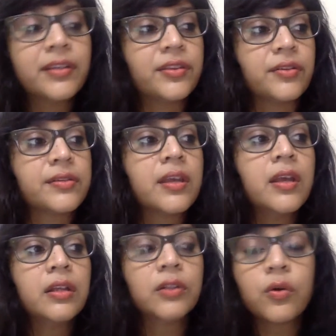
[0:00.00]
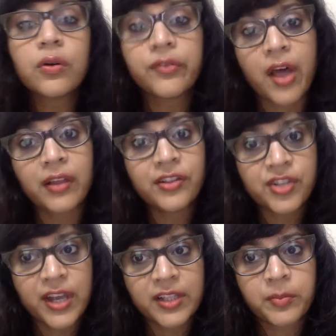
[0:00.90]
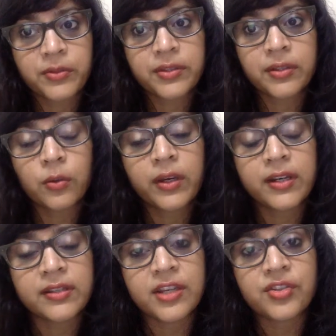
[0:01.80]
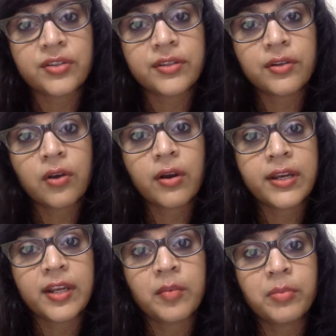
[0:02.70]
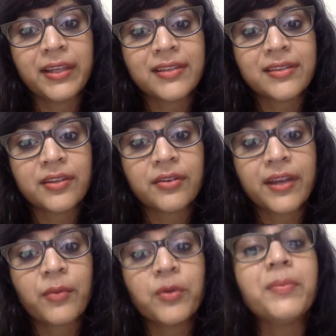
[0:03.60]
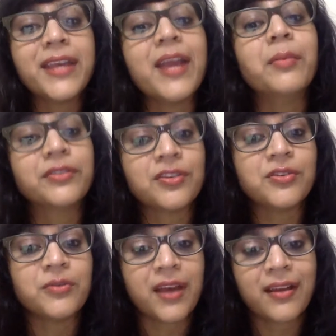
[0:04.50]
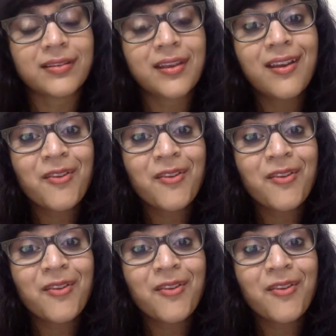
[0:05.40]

that there's local knowledge experts and organizations that are already in place that would be able to do that